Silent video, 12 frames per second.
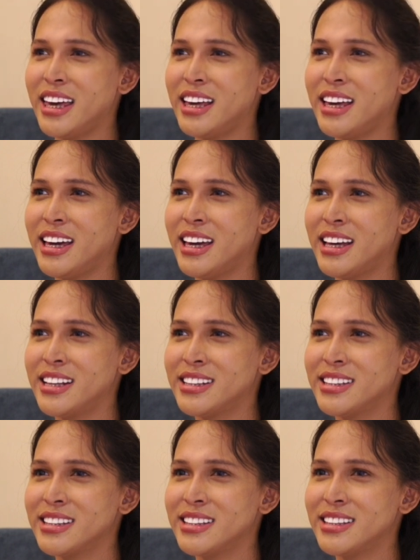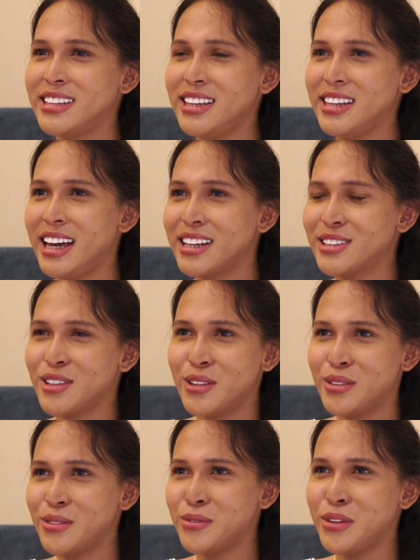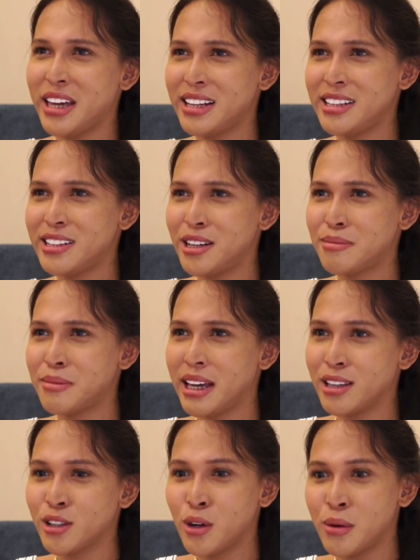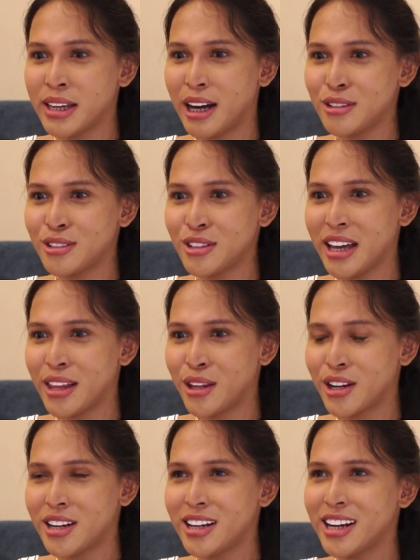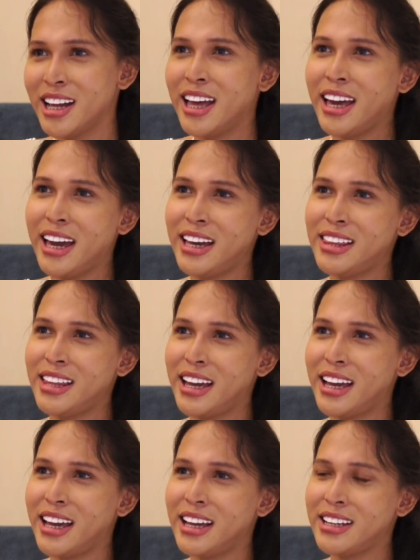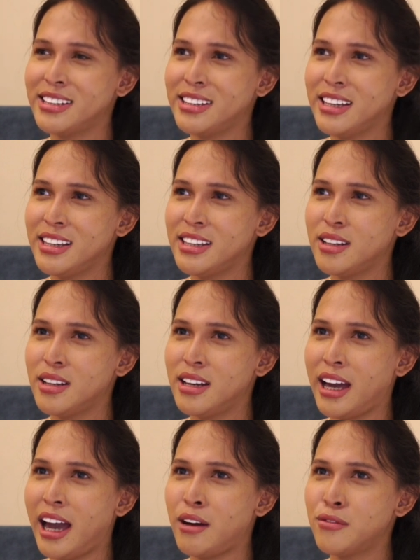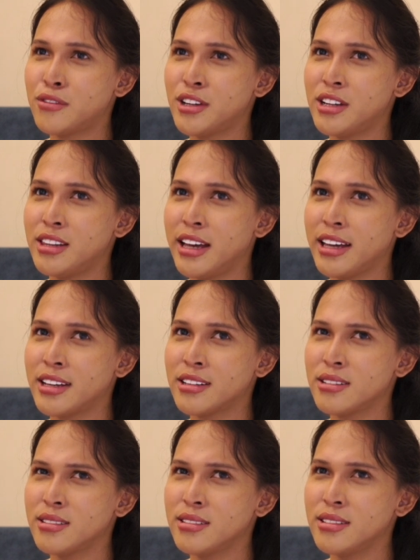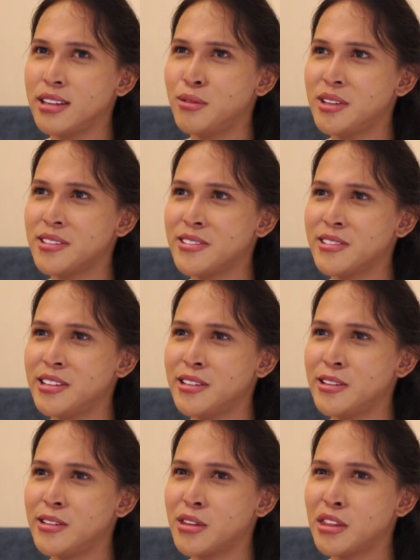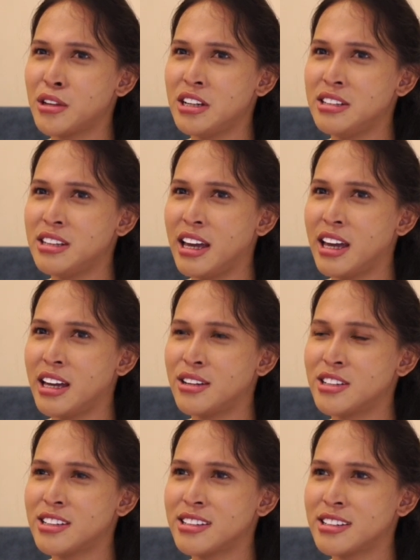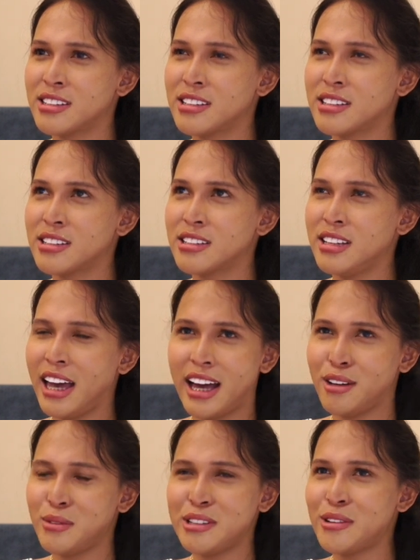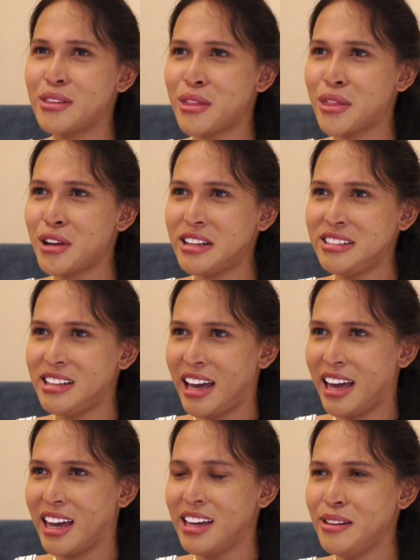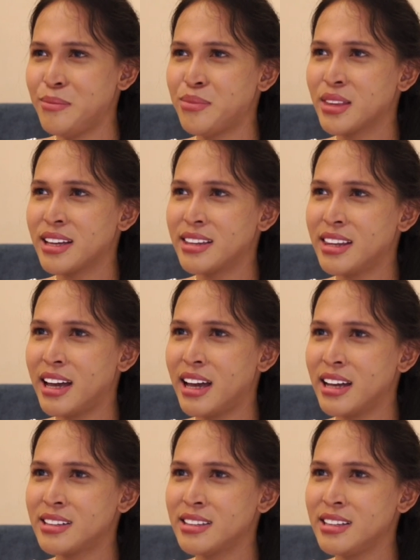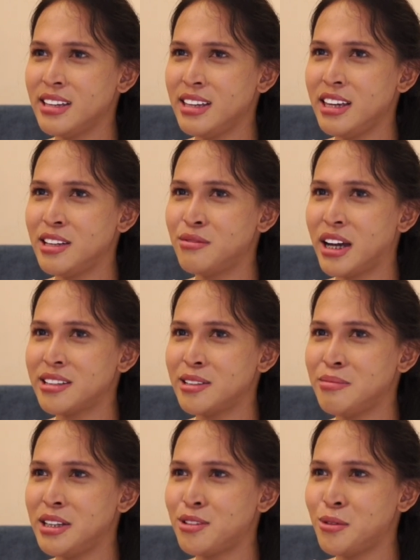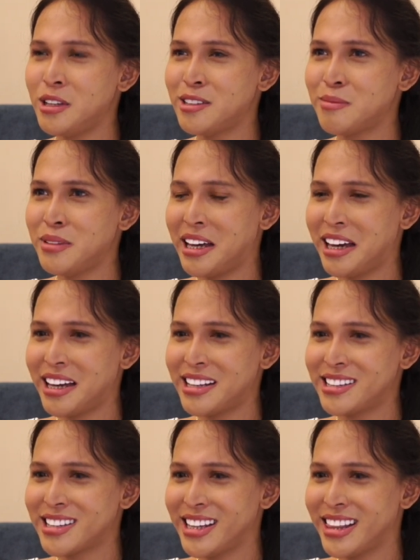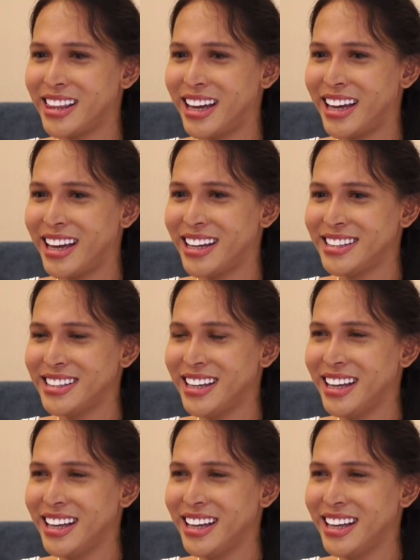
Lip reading: And yeah, so we ended up like going out together. And then after like, it was the third day it was on the third day that he invited me to his place. And then,